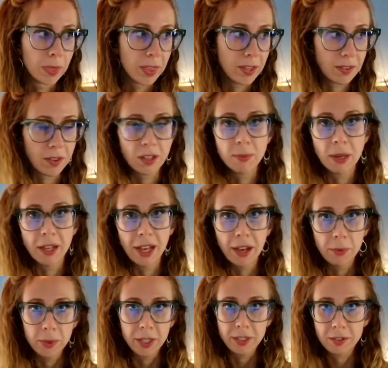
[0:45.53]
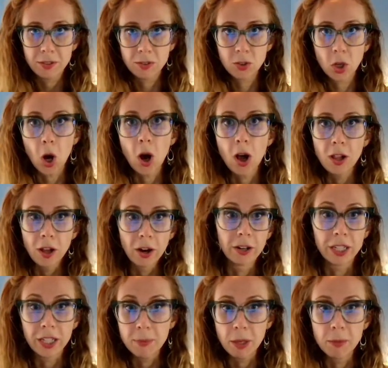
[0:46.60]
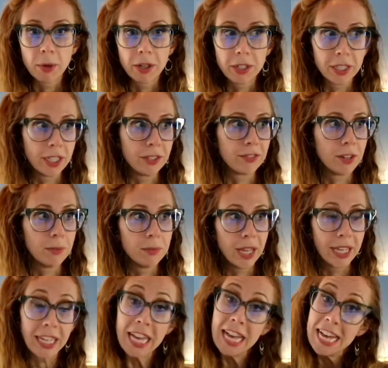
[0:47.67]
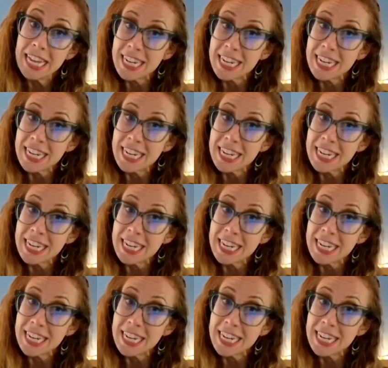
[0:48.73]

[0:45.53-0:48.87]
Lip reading: This is all about how we call our email marketing from like